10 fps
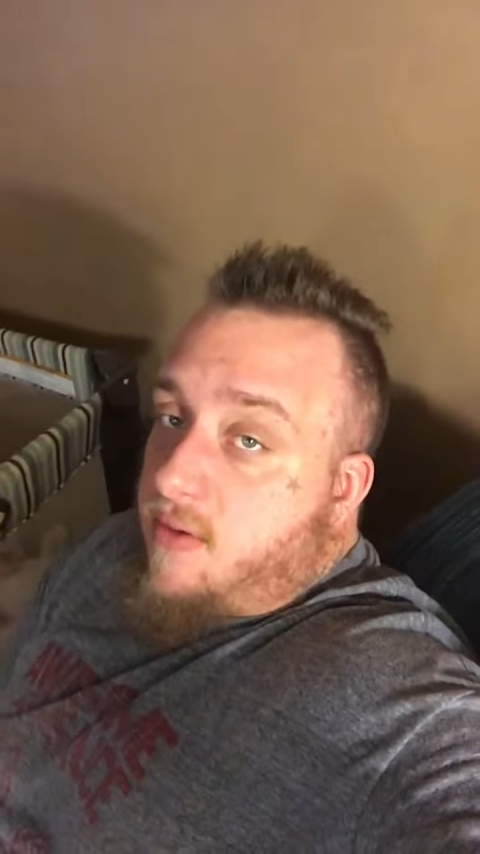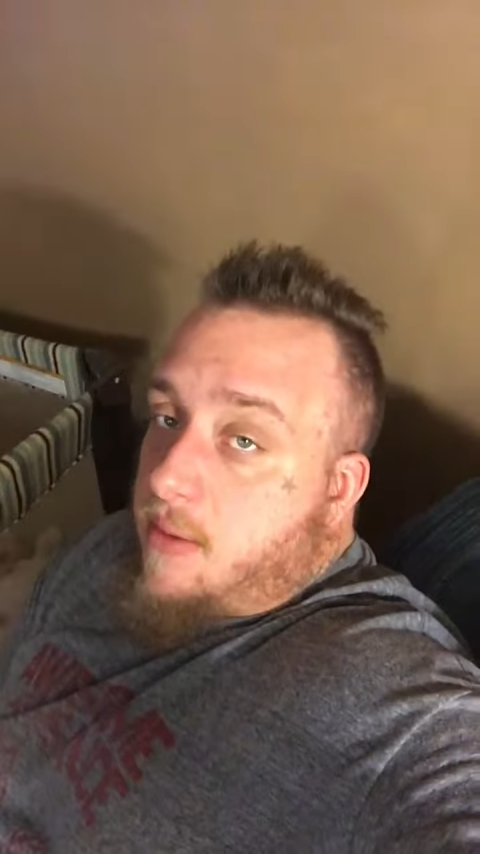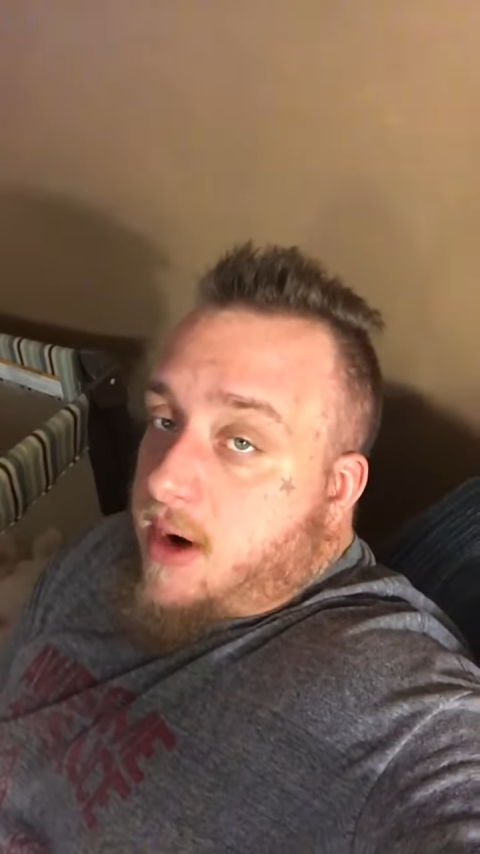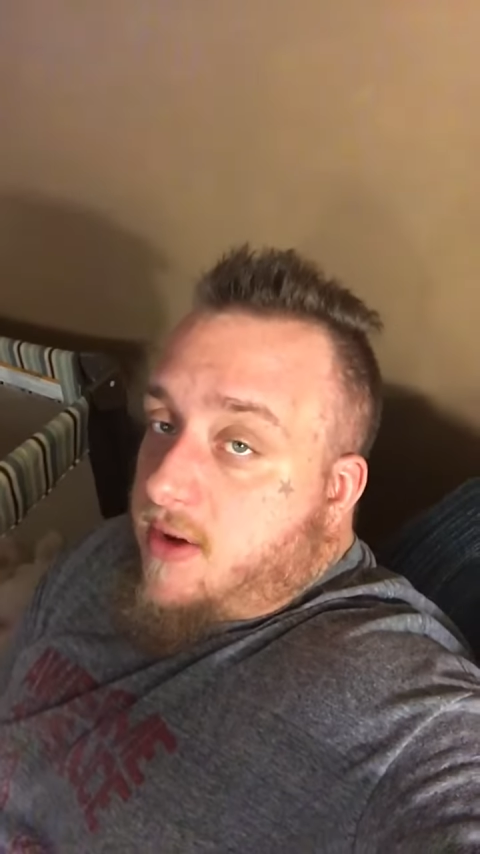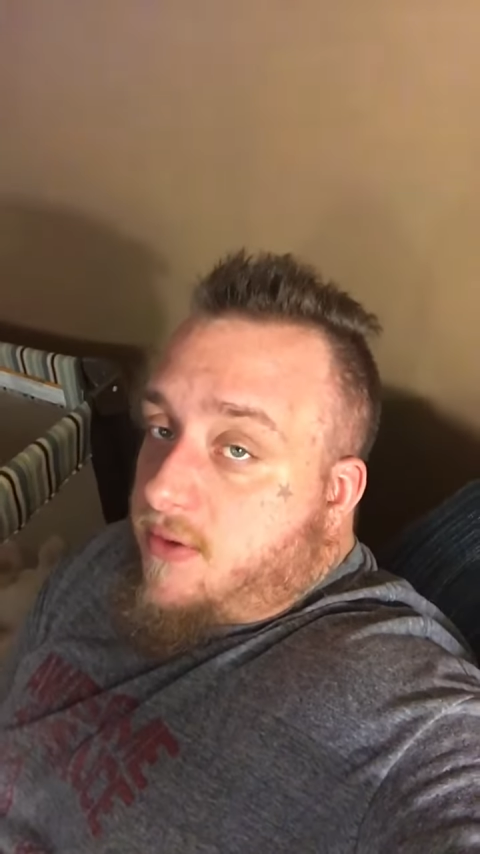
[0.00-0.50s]

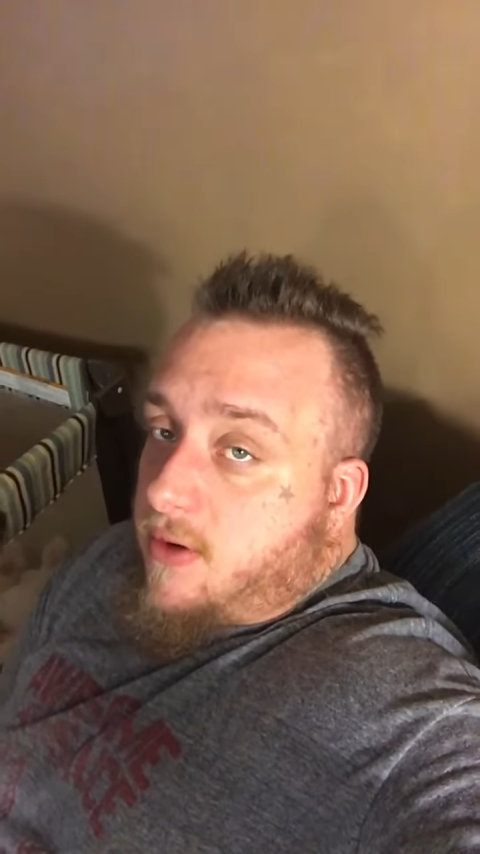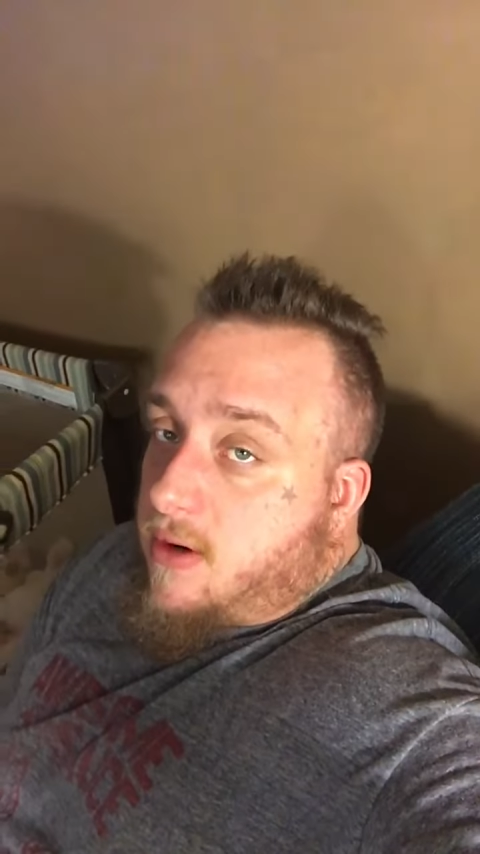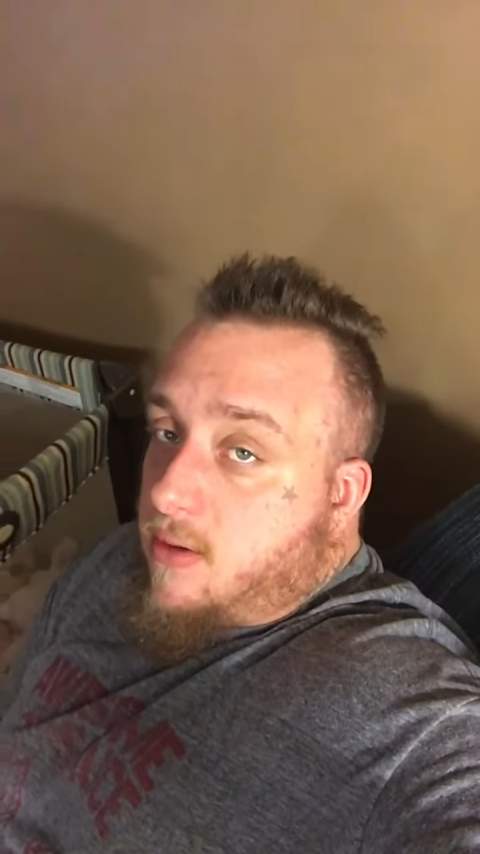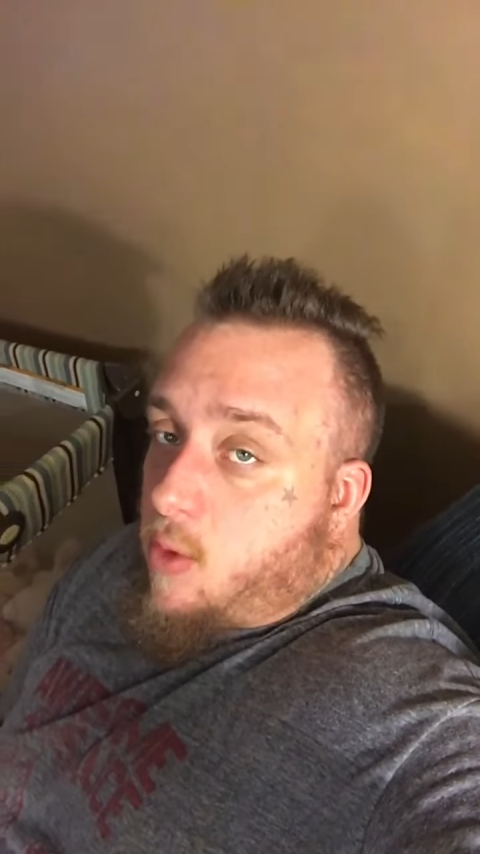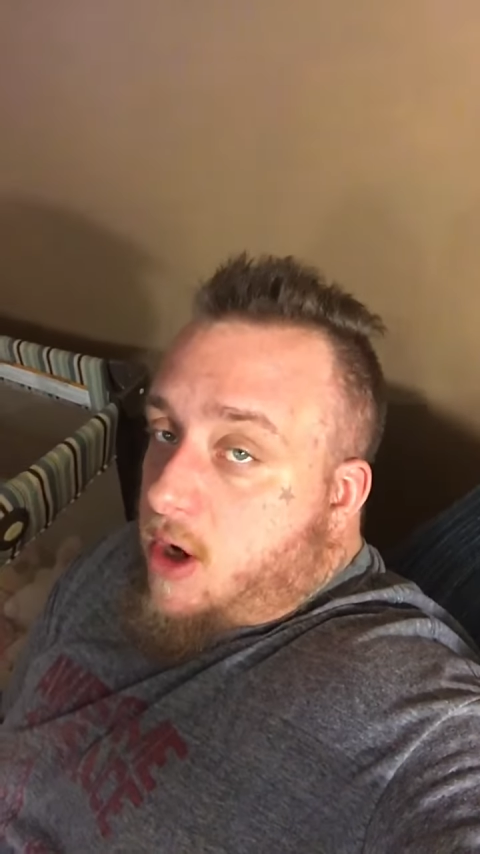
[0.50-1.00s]
everybody
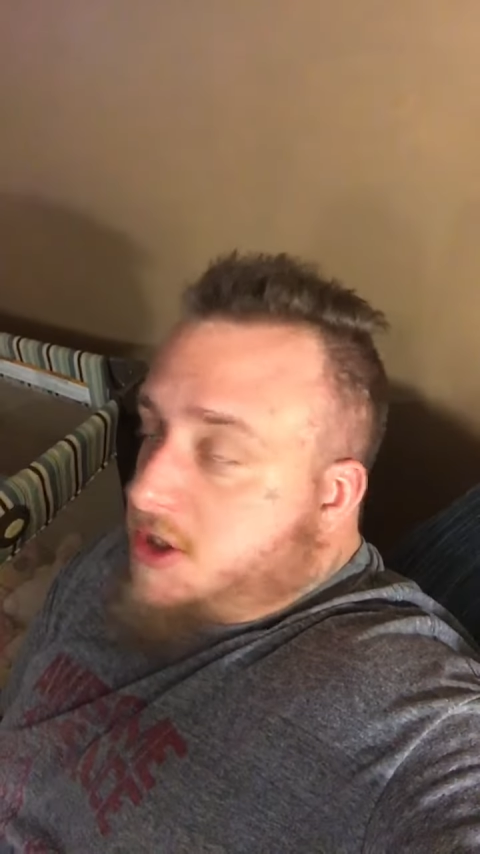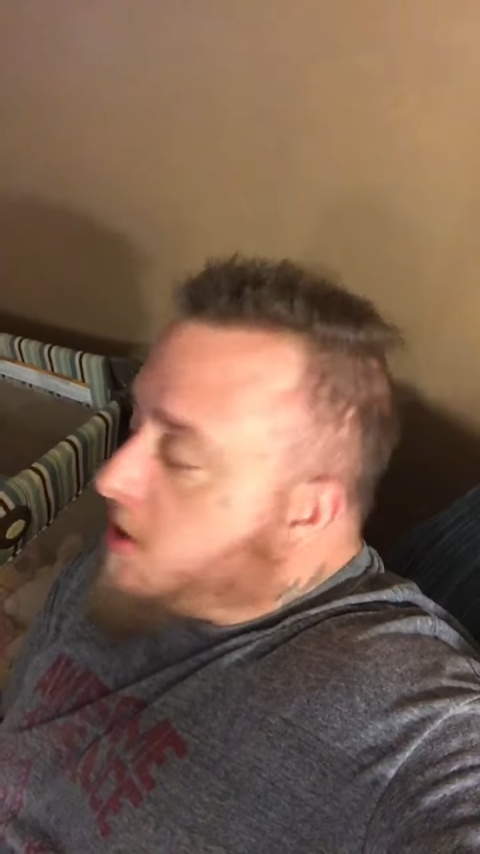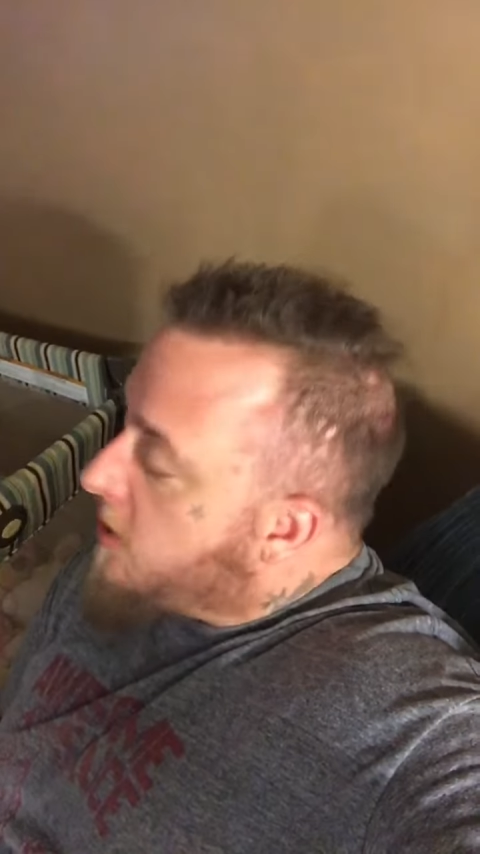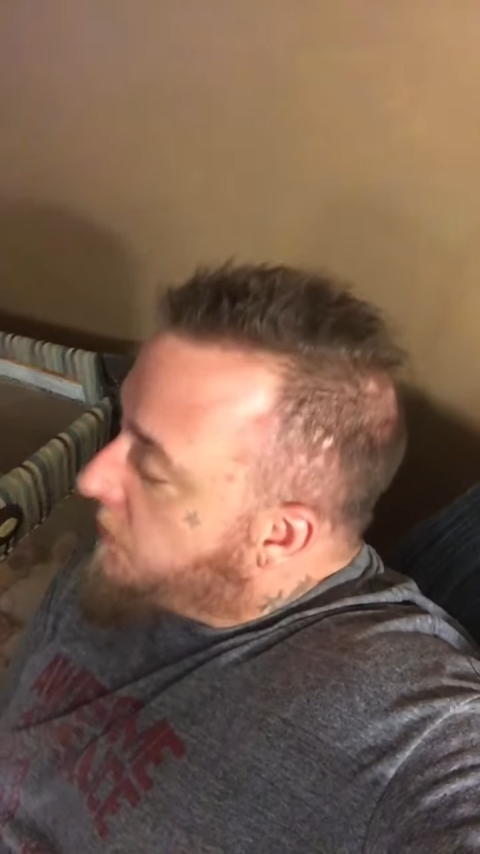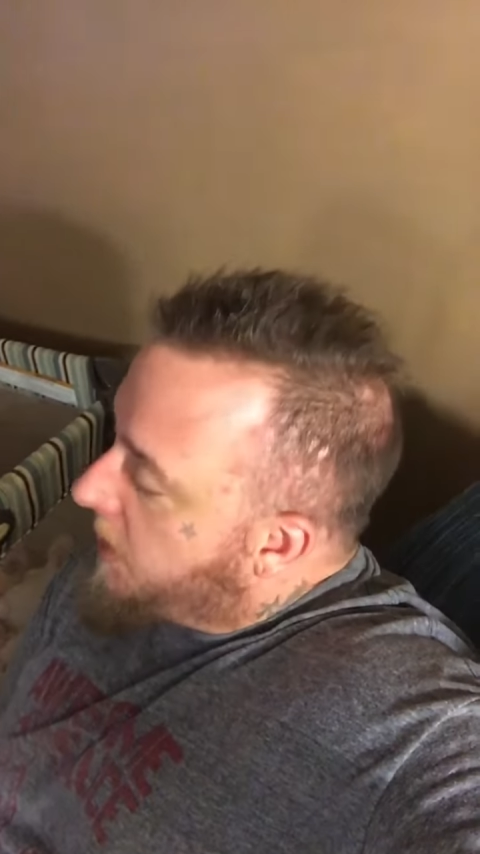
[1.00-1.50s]
for
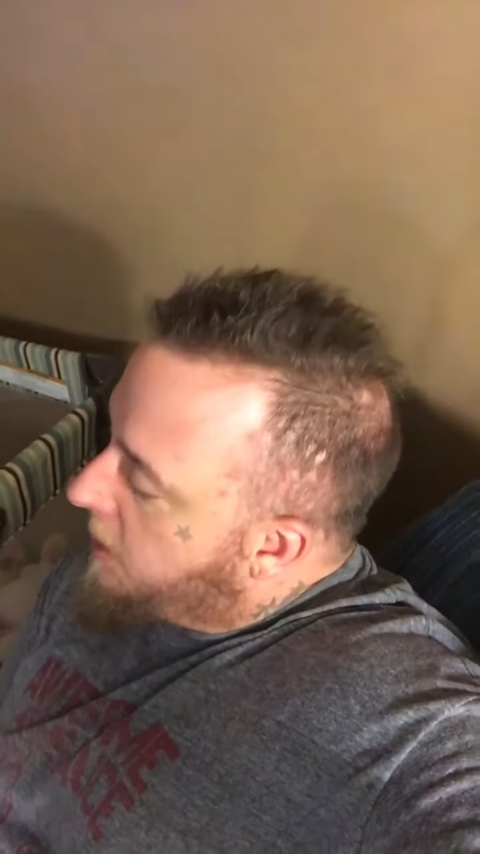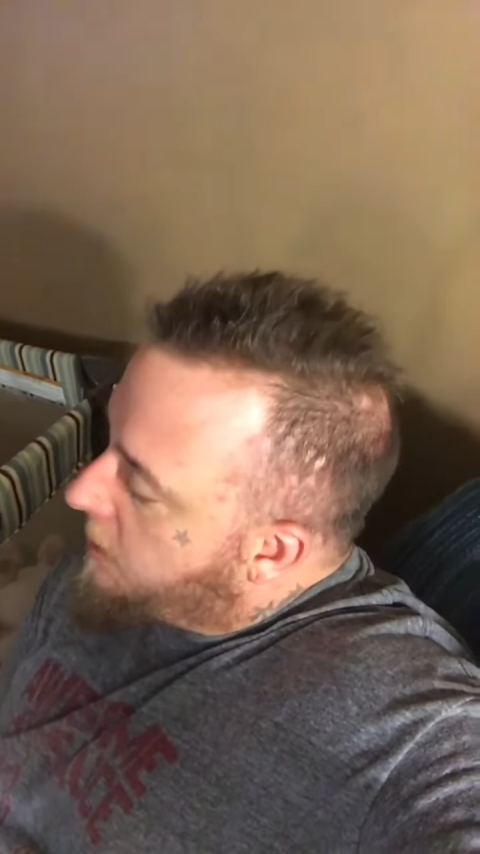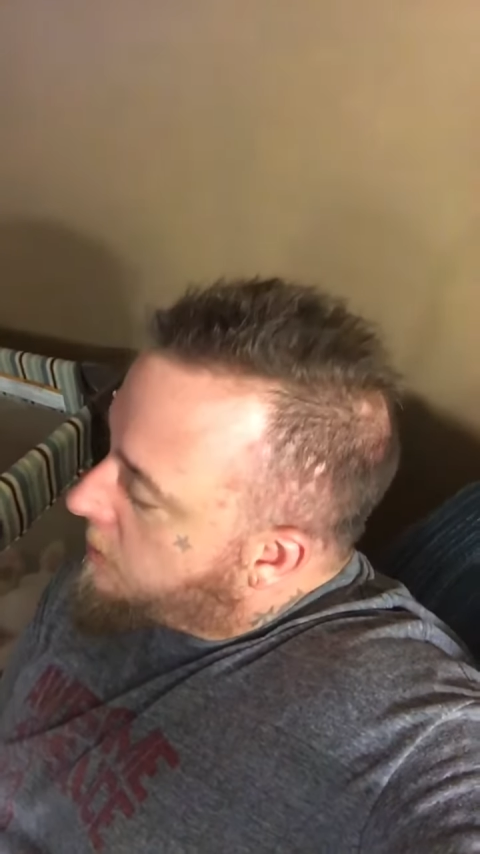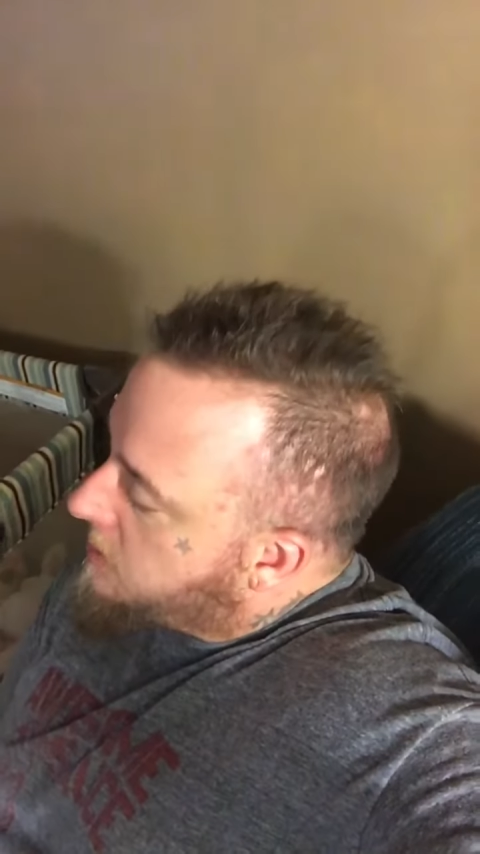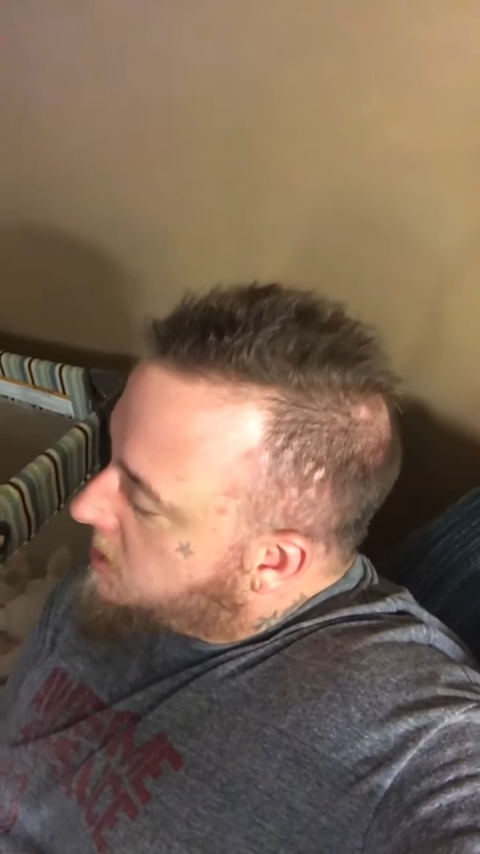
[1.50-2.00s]
watching our
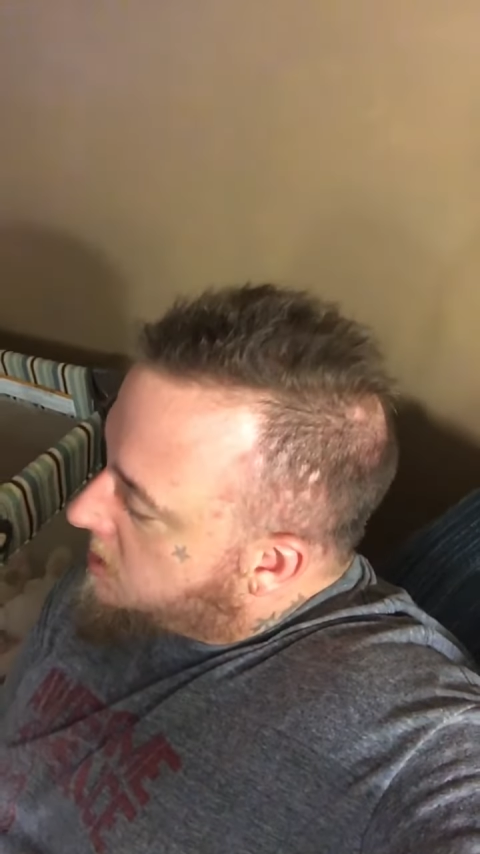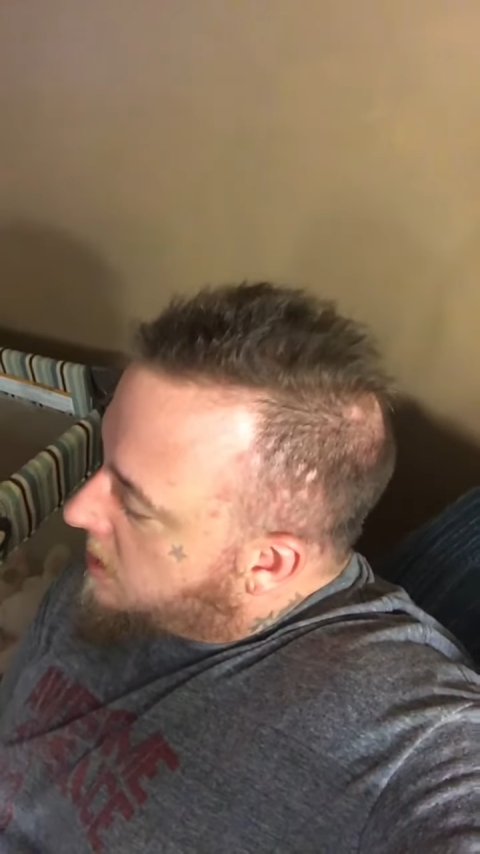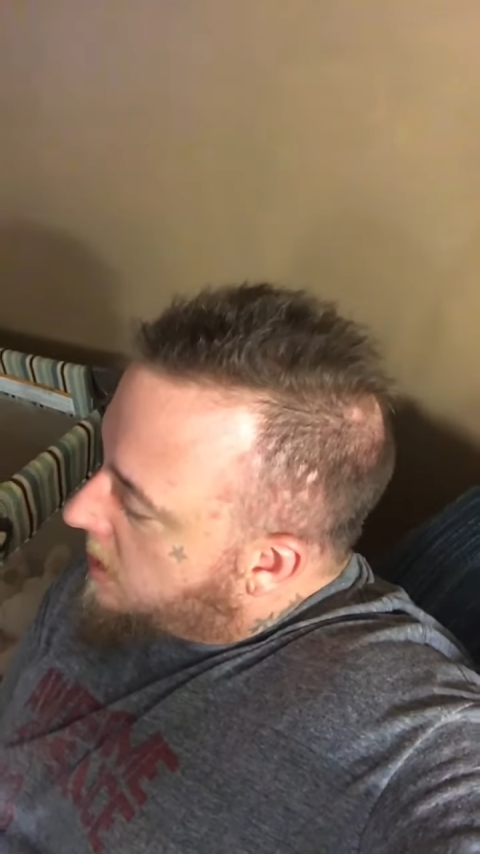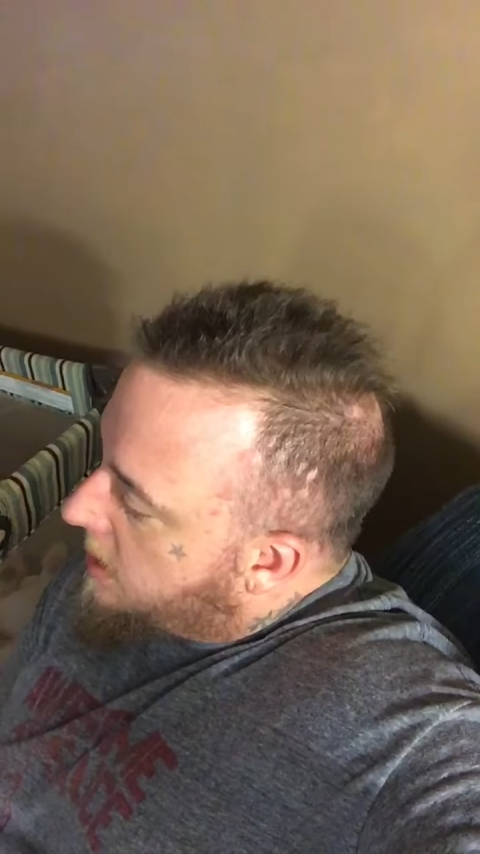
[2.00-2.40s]
videos.